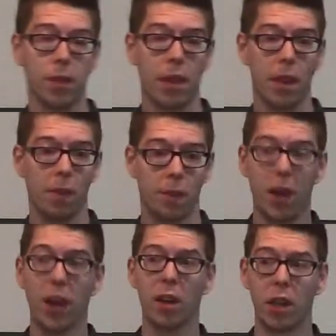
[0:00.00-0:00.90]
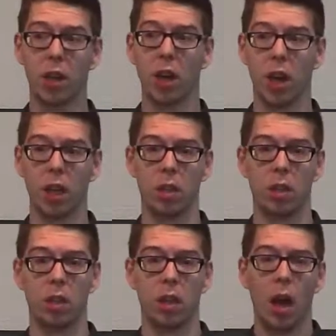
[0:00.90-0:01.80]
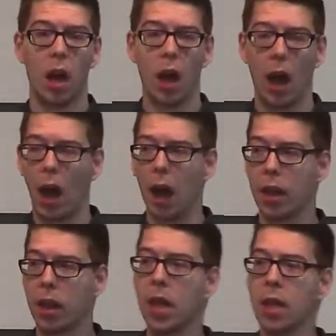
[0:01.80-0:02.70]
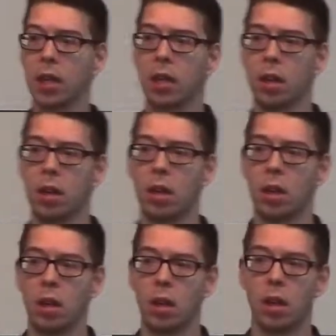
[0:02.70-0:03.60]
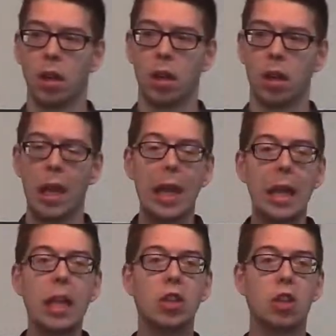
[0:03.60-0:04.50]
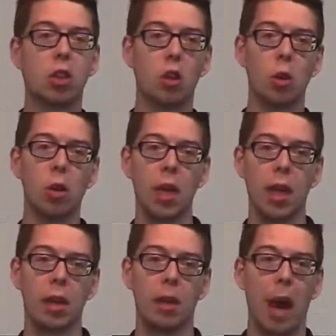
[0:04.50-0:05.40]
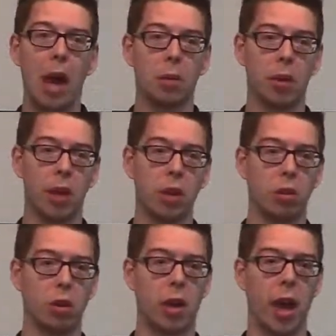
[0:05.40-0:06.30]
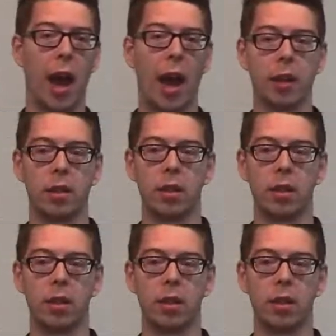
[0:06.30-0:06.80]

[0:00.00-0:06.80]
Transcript: Very good. I think any story in the Bible that you look at